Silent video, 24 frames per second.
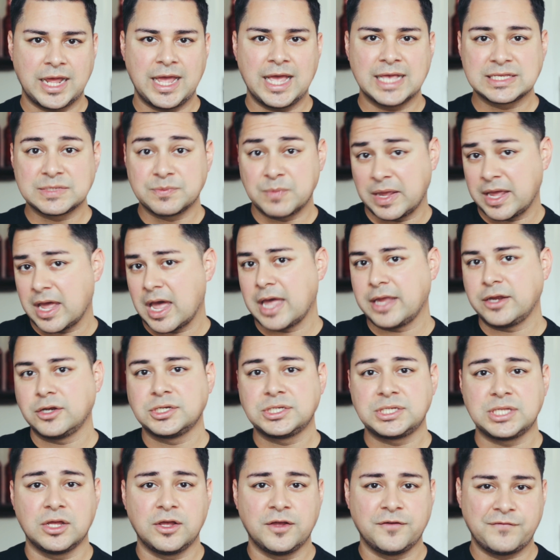I asked my
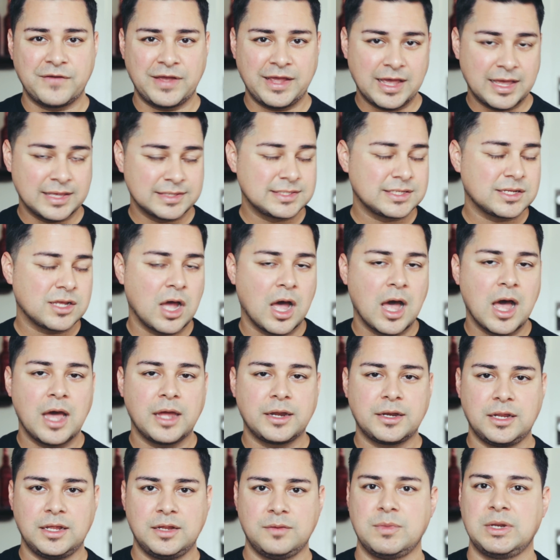higher self, I asked
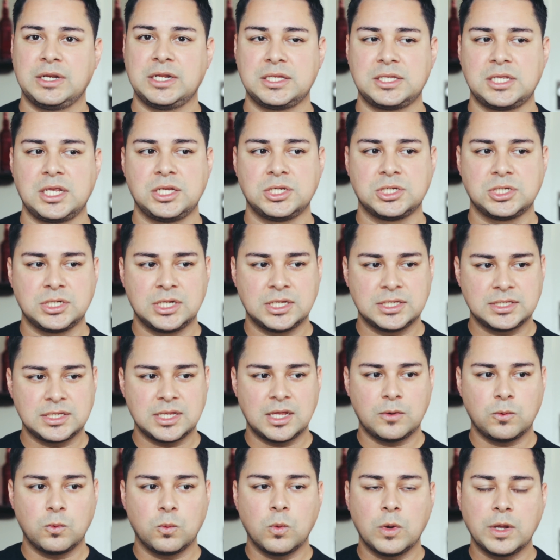God in meditation. I
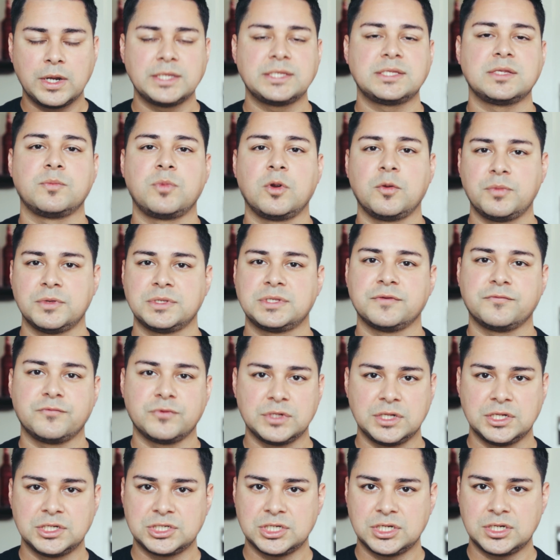said, what is the purpose of
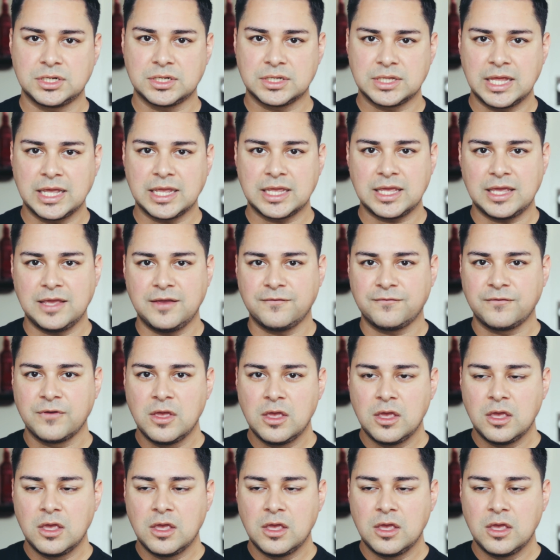religion? Like, if